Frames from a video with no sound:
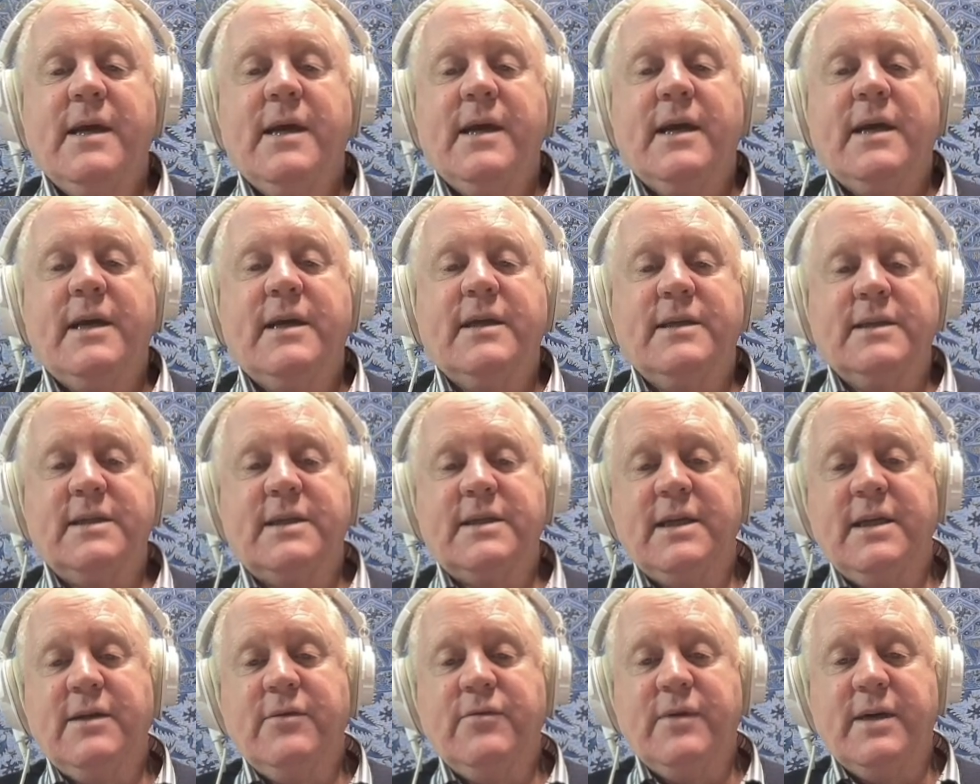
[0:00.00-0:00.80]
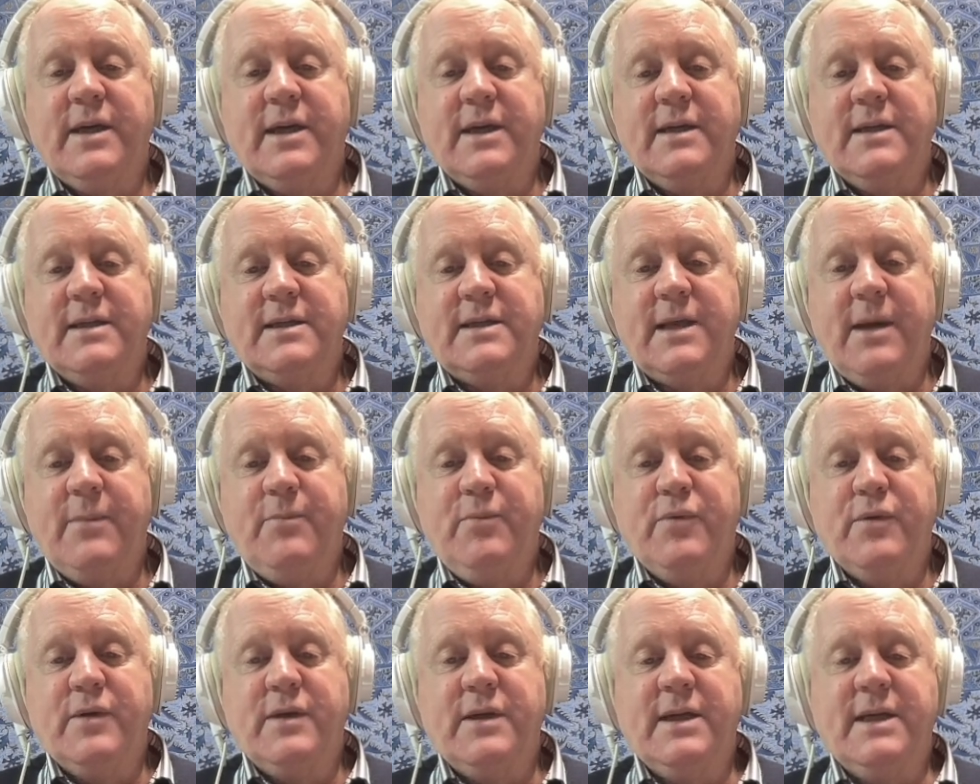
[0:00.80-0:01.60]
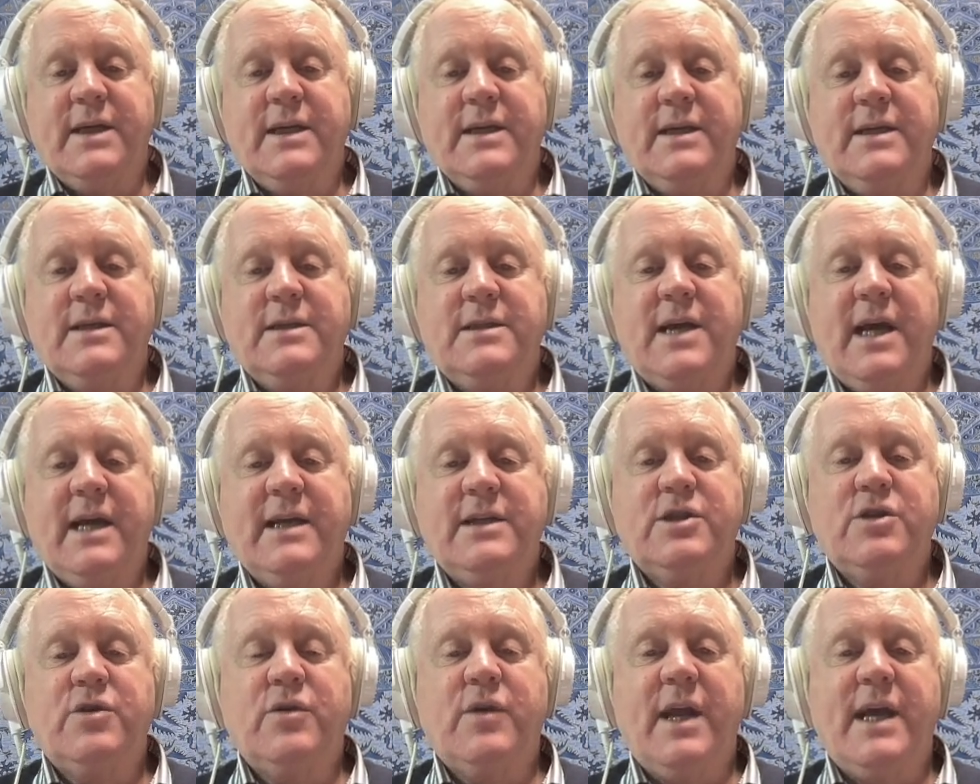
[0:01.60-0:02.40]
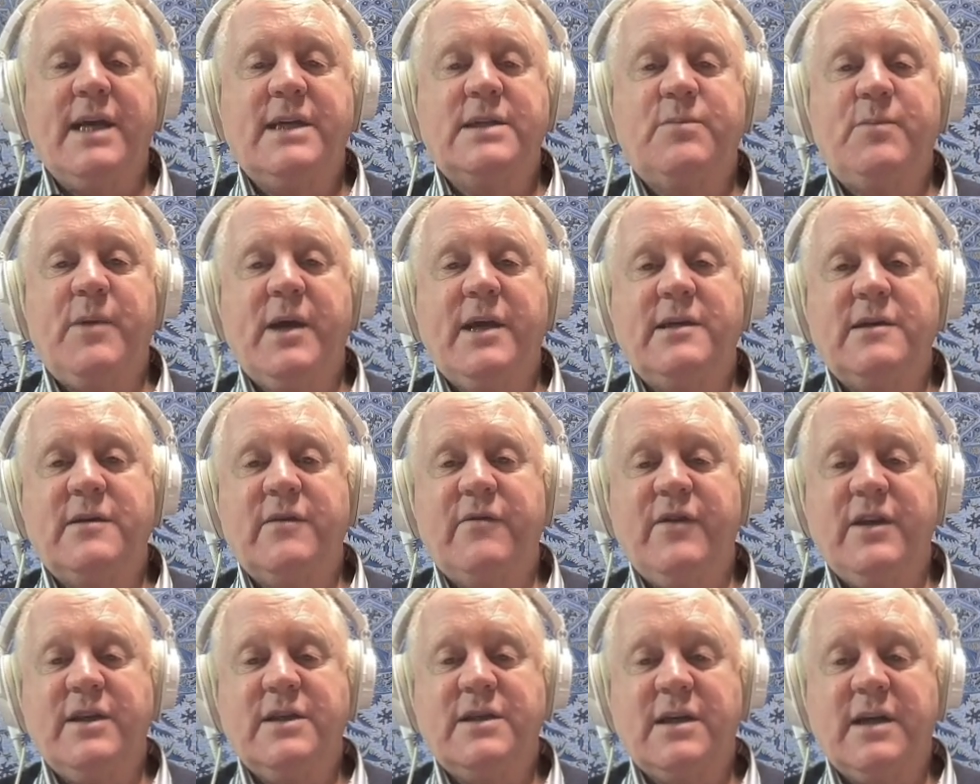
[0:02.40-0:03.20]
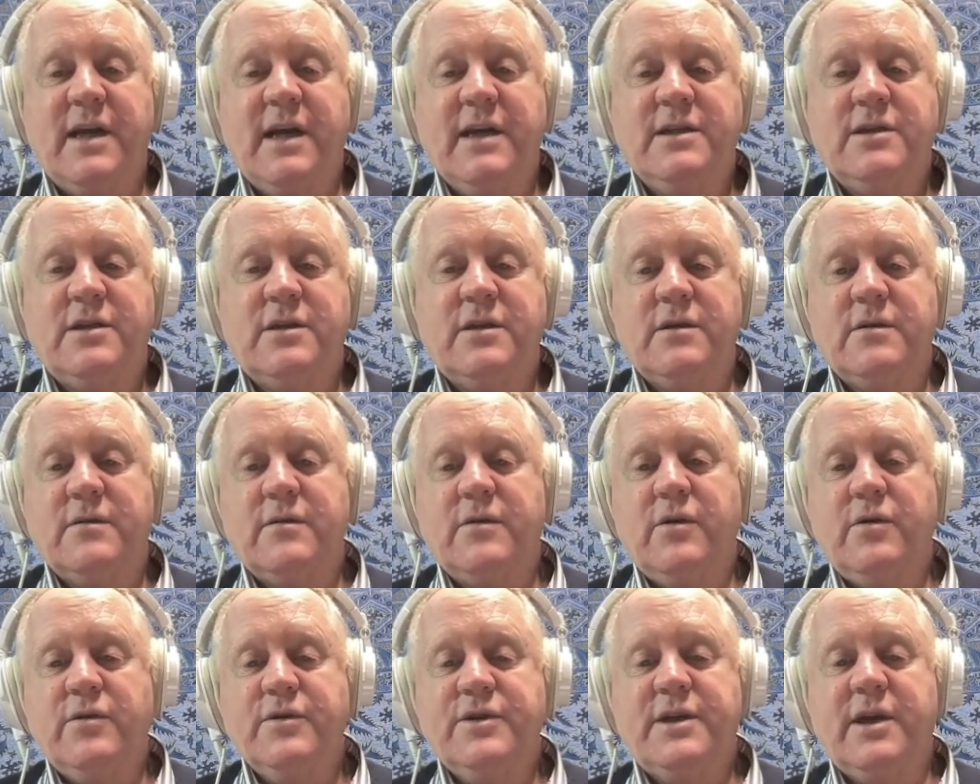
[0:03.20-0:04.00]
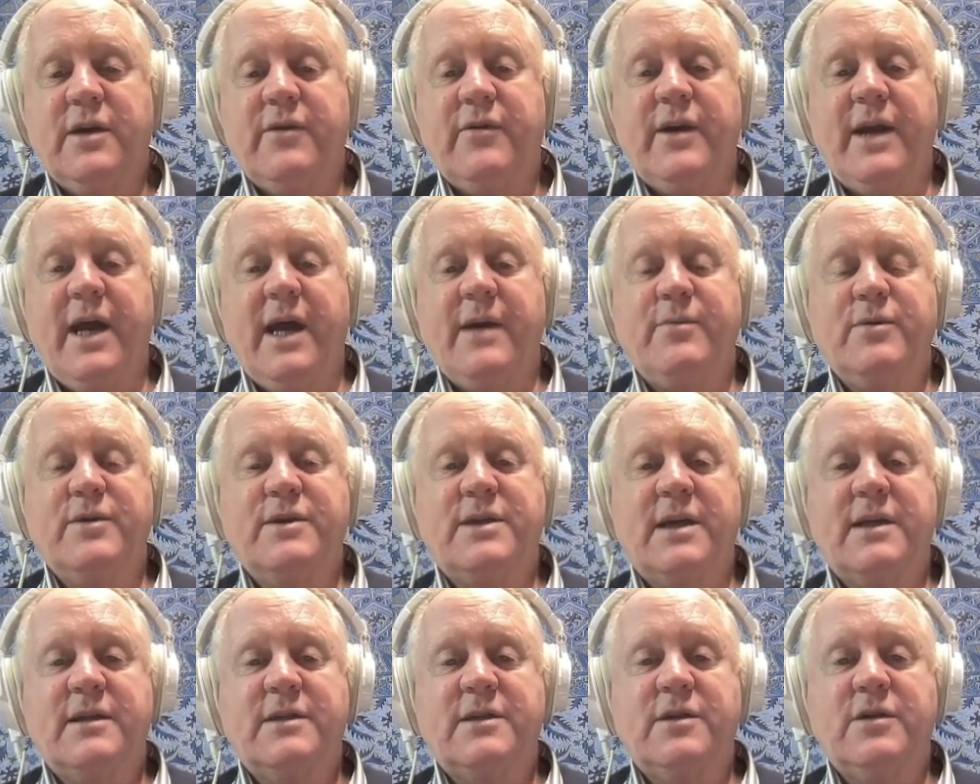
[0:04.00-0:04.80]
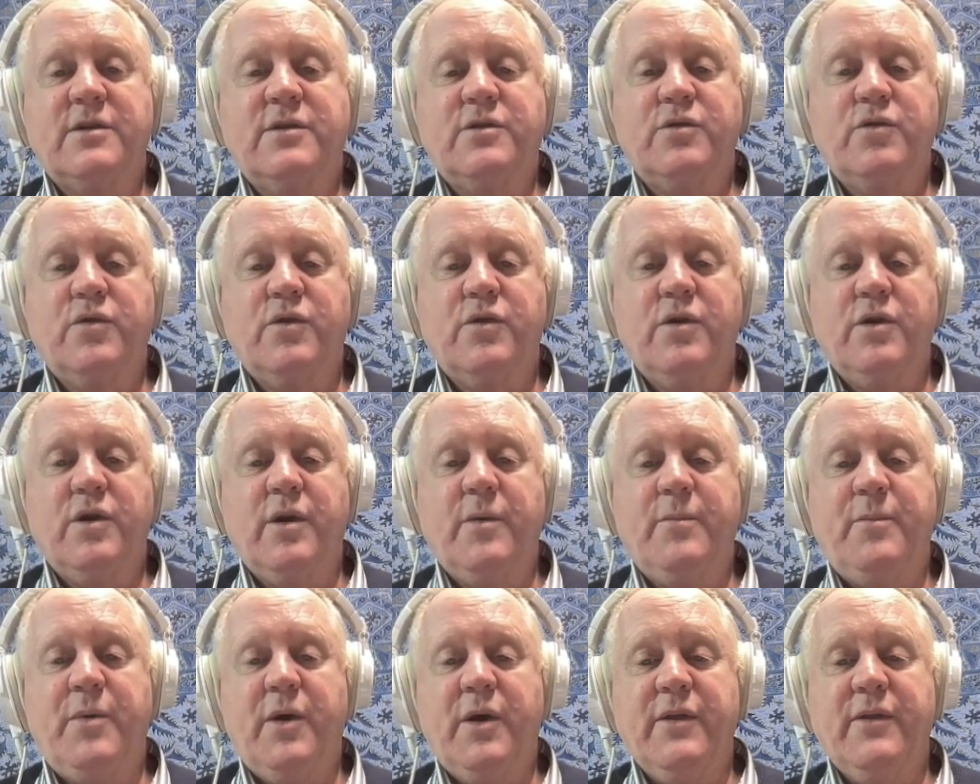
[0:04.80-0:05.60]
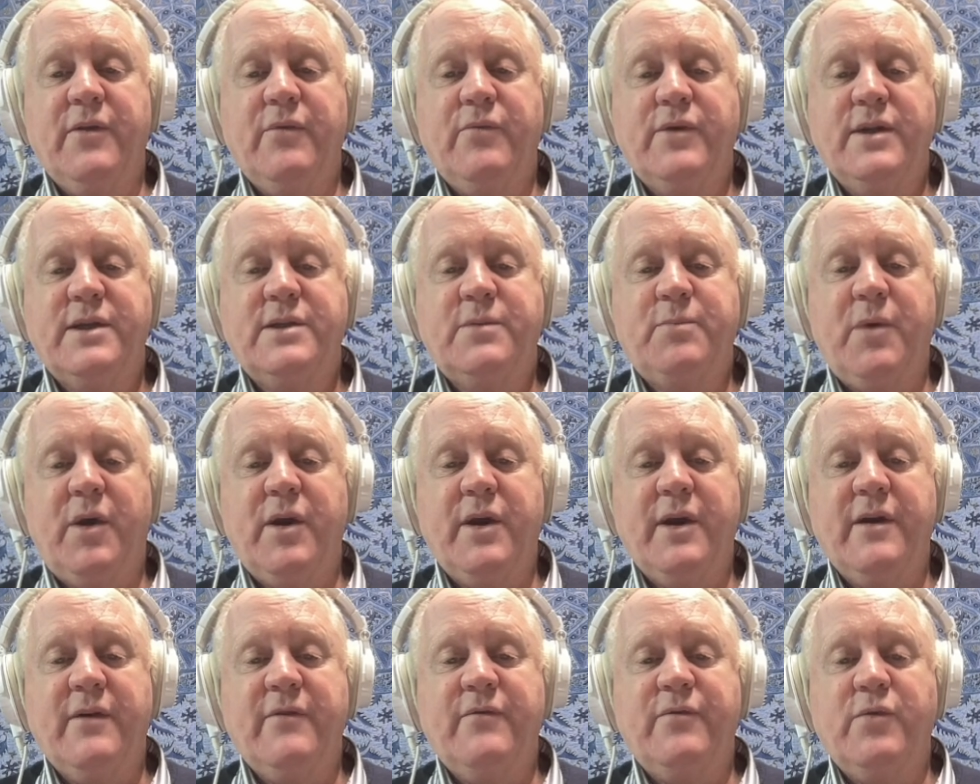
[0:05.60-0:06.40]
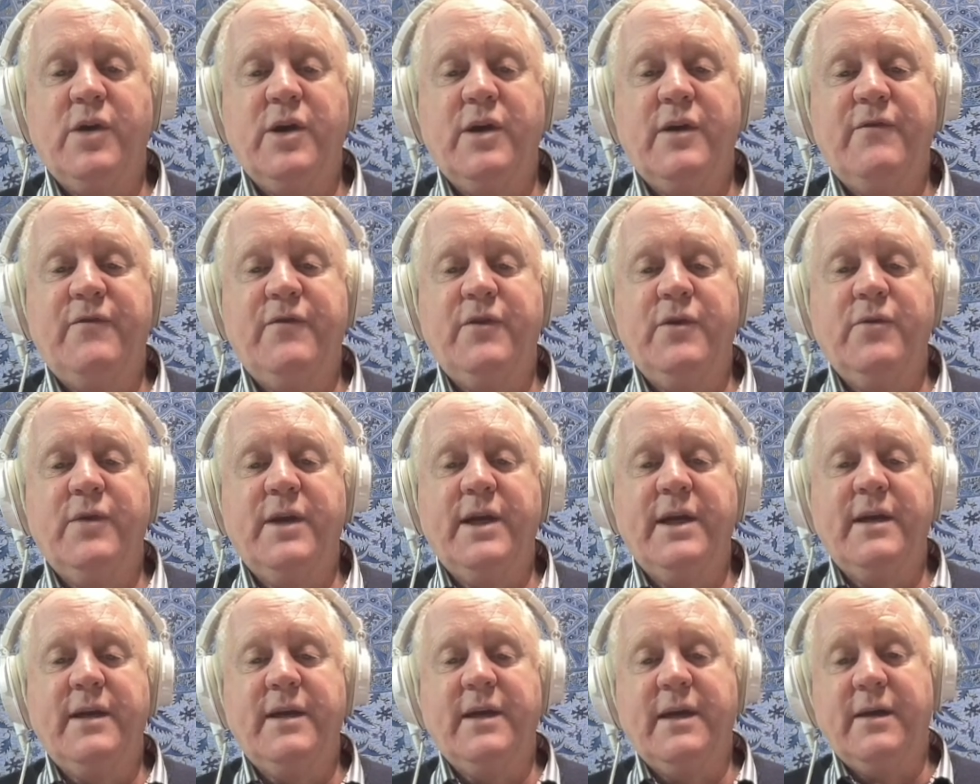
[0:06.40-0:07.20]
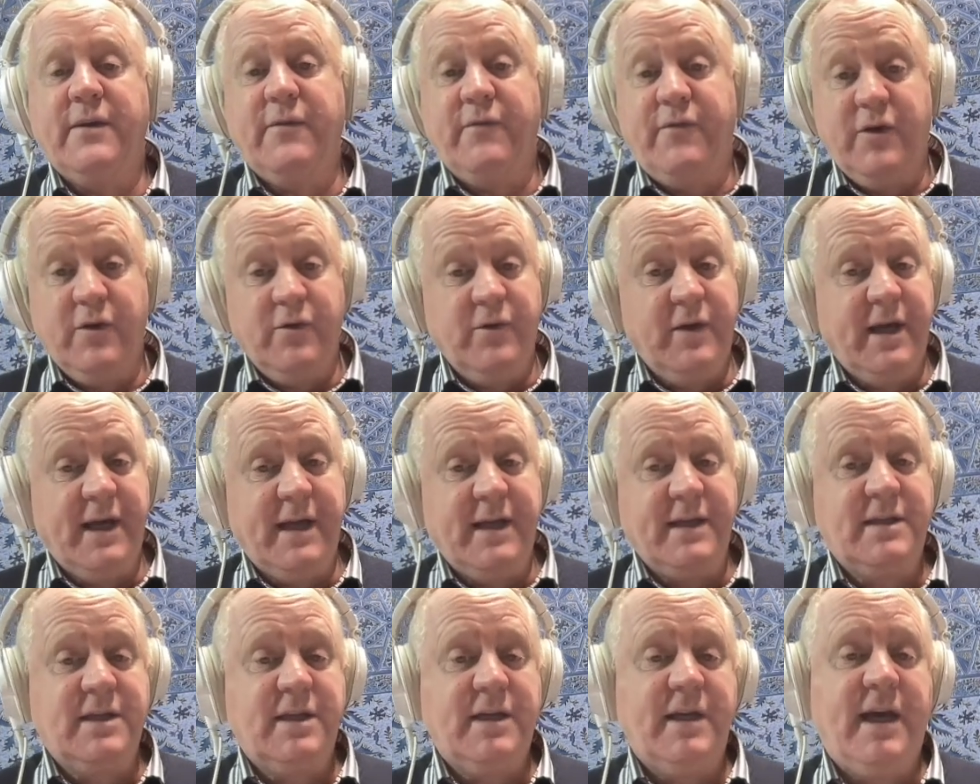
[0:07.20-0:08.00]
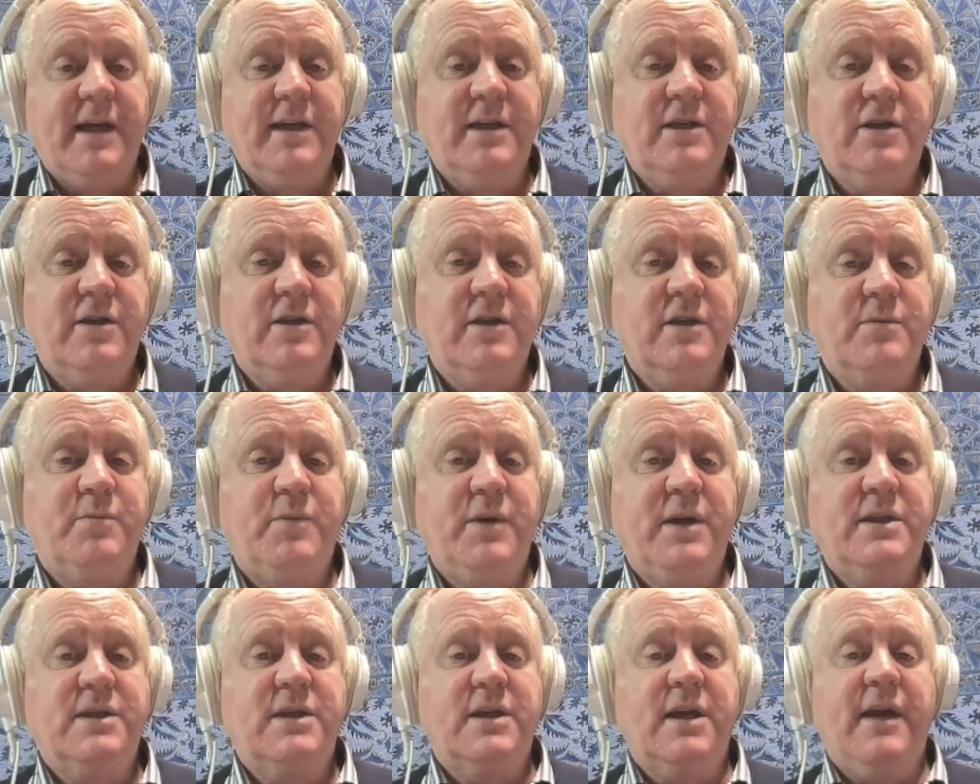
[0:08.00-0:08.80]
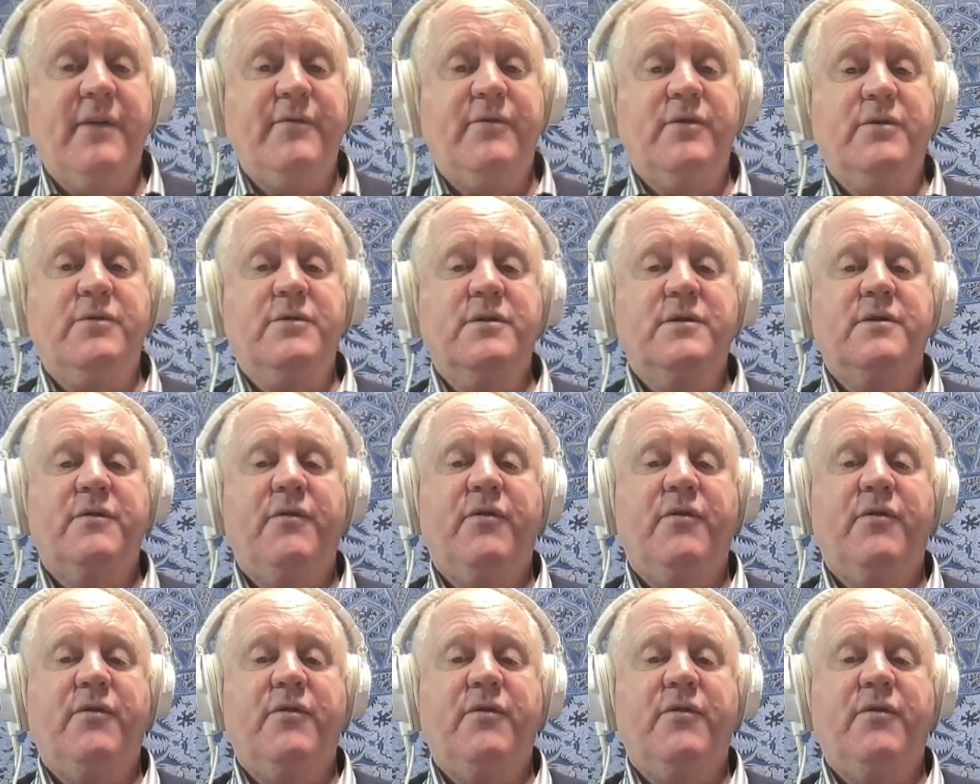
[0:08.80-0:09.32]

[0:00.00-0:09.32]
Considering separately textual aspects of intonation also enables us to draw upon the rich body of work viewing intonation as pitch levels.